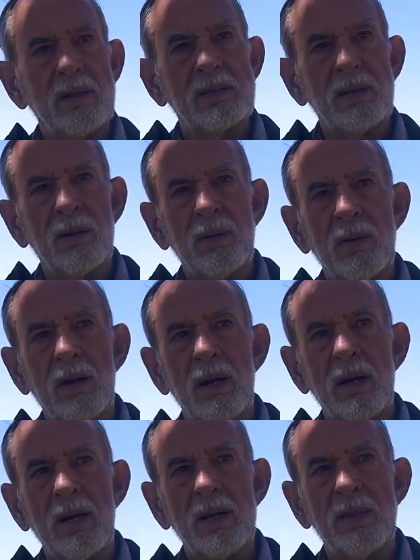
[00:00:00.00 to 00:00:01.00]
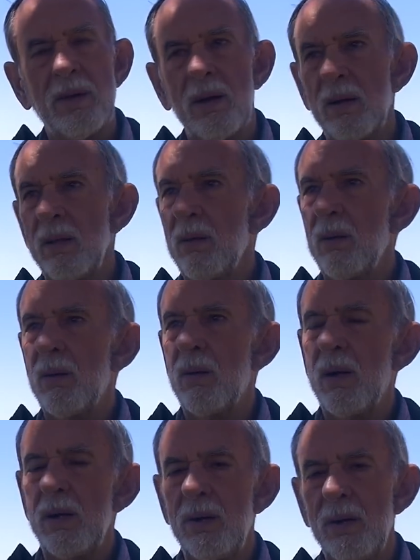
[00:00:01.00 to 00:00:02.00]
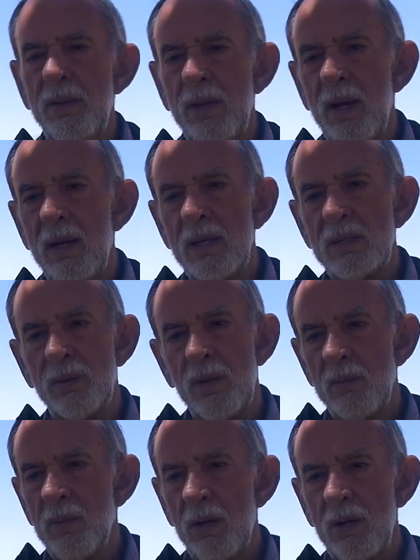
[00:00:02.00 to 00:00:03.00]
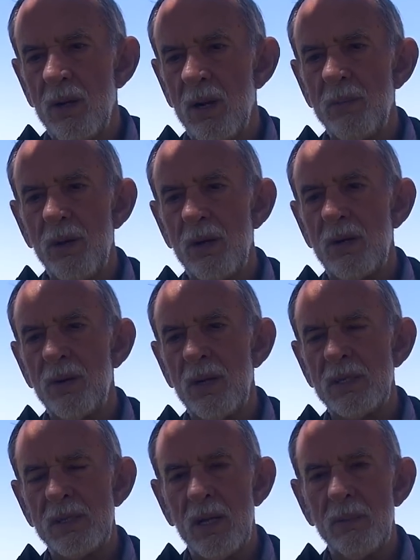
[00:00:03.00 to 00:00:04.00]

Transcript: So I thought, you know, I heard that, and I said, well, I'm not crazy.